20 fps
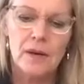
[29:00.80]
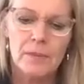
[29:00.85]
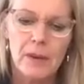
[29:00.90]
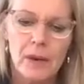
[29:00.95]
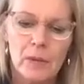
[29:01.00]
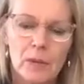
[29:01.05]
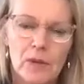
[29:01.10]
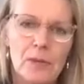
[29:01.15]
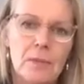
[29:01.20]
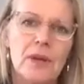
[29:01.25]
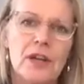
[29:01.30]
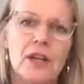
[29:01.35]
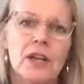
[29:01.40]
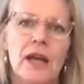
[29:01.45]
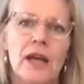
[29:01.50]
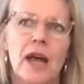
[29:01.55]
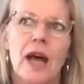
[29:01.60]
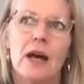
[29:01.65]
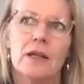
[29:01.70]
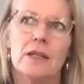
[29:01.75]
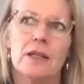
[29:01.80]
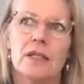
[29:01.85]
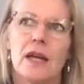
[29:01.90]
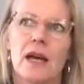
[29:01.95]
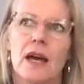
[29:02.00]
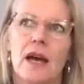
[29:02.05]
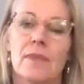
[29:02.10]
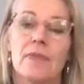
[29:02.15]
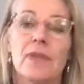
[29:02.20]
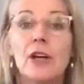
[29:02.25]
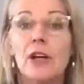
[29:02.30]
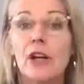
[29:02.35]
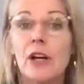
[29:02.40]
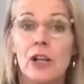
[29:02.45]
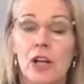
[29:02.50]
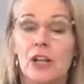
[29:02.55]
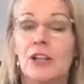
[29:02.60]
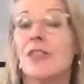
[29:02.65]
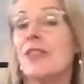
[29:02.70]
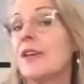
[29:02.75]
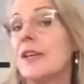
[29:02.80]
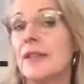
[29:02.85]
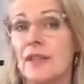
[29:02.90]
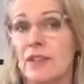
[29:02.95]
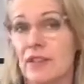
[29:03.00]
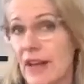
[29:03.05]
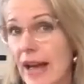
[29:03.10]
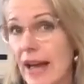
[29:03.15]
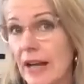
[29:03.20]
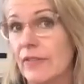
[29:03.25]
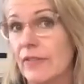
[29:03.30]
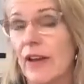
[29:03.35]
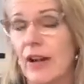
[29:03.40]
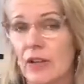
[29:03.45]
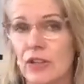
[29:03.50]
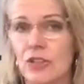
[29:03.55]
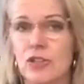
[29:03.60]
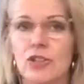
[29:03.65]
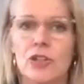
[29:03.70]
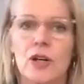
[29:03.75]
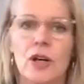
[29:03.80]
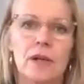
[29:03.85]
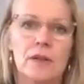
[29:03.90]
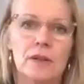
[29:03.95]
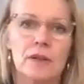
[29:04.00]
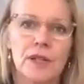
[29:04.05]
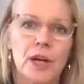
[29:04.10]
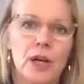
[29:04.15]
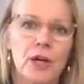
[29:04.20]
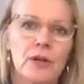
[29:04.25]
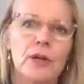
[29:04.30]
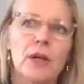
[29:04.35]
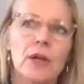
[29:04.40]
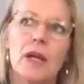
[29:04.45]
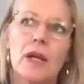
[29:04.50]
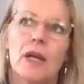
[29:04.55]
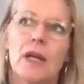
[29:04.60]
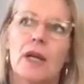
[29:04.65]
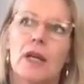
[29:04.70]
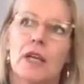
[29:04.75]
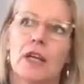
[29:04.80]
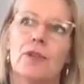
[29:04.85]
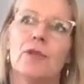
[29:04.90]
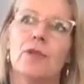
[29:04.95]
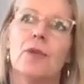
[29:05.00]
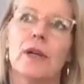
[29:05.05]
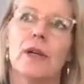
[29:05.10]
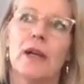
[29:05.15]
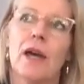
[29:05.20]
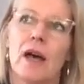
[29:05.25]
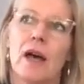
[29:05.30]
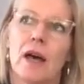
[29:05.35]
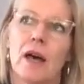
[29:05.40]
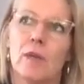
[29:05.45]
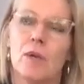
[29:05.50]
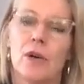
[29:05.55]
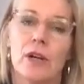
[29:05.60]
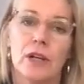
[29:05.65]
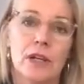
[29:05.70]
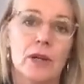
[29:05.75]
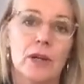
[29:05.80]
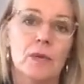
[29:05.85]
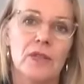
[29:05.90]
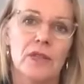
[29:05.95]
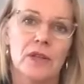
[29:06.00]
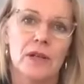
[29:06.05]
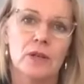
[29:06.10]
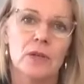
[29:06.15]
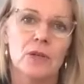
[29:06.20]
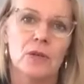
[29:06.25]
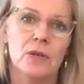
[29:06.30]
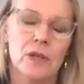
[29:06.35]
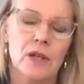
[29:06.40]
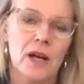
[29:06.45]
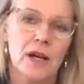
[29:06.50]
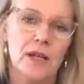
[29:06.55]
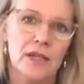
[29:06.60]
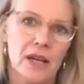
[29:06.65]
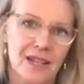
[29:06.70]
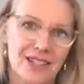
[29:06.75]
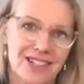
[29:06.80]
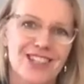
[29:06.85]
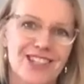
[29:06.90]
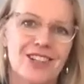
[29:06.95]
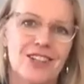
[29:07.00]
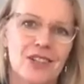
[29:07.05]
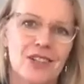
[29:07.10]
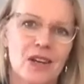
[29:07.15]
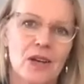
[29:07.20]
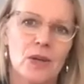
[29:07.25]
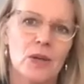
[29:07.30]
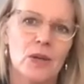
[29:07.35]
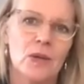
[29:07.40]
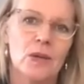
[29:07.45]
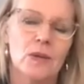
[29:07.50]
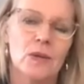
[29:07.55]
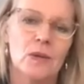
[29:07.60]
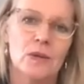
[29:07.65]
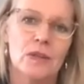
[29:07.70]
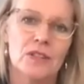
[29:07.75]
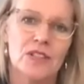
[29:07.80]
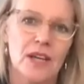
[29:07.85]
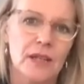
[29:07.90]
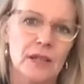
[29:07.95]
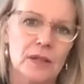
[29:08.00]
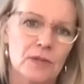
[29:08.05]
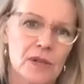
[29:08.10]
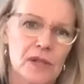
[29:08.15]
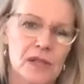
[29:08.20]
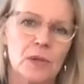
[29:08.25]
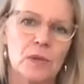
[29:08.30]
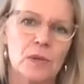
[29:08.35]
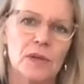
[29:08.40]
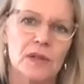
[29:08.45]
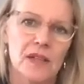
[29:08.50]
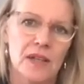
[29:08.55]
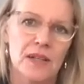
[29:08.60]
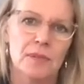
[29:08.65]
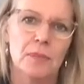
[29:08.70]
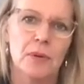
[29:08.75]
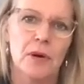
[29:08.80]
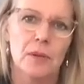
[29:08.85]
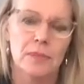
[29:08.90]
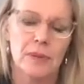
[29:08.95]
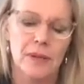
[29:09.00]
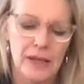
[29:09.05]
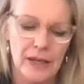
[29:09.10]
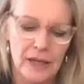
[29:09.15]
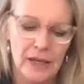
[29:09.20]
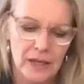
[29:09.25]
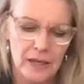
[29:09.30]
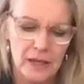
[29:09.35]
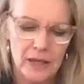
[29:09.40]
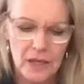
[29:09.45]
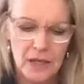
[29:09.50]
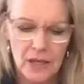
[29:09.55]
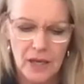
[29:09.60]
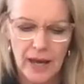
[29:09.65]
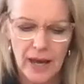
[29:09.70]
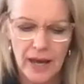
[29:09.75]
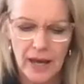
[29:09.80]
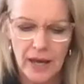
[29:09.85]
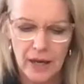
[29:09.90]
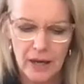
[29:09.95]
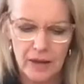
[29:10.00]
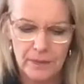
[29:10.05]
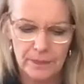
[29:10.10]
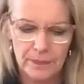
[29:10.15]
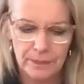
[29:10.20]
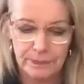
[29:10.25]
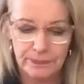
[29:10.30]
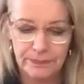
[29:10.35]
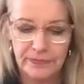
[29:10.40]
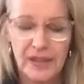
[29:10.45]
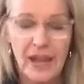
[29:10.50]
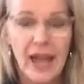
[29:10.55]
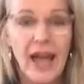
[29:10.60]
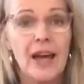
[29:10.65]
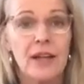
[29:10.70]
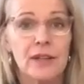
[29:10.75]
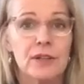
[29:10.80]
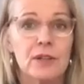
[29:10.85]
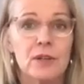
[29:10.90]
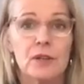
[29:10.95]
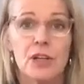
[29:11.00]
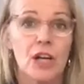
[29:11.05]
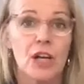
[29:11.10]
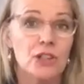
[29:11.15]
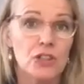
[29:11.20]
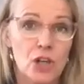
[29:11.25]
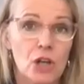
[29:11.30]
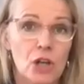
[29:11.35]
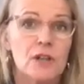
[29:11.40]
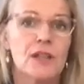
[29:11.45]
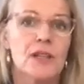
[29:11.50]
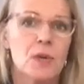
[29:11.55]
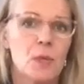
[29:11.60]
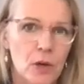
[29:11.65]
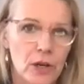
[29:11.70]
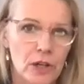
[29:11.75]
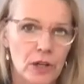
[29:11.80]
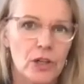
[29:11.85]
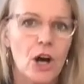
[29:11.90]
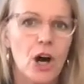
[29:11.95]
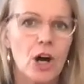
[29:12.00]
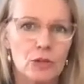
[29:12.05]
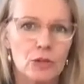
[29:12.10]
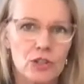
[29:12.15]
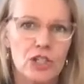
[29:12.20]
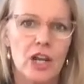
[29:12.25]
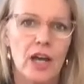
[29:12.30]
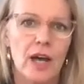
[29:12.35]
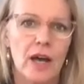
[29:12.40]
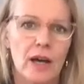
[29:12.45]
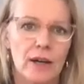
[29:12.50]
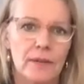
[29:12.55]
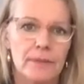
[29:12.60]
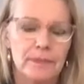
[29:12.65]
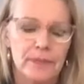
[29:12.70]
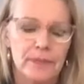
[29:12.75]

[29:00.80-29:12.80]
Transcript: But with burnout, there are a lot of things that are out of our control. So if we are working within an organization who doesn't resource us properly, has a toxic work culture,